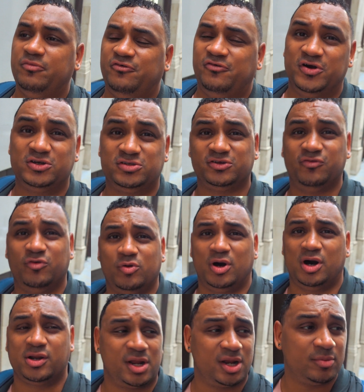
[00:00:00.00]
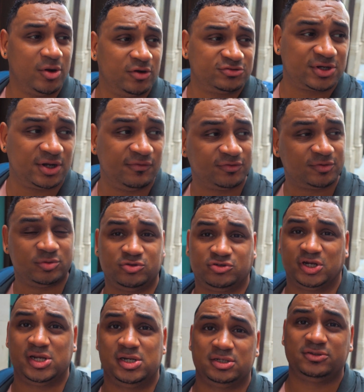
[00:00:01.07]
First of all, are they the most comfortable
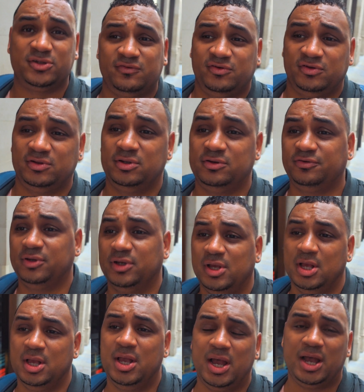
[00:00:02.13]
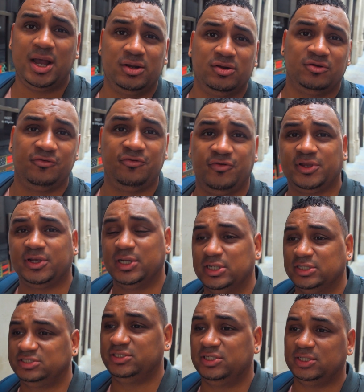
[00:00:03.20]
trainers I've had on feet
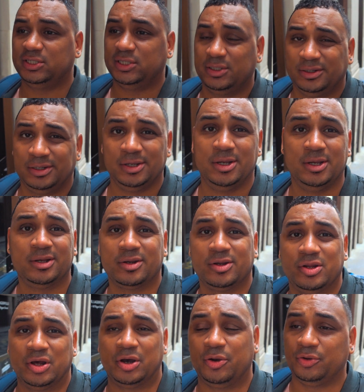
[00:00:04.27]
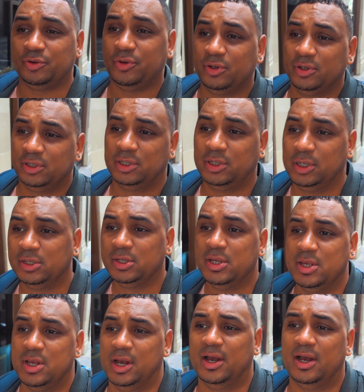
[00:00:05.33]
this year? No.
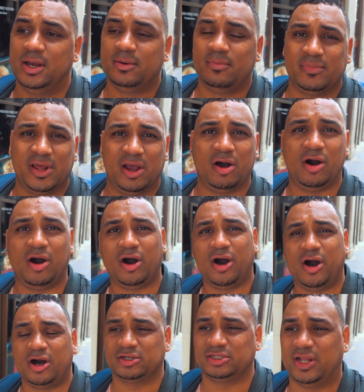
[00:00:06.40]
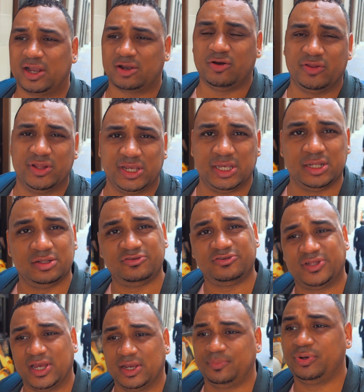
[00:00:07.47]
They're hard, like on the
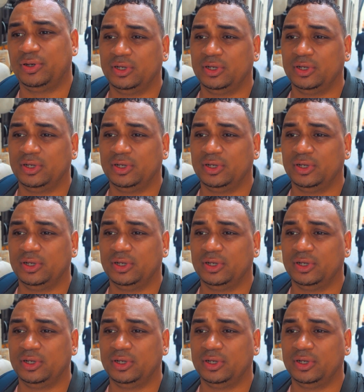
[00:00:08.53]
instep.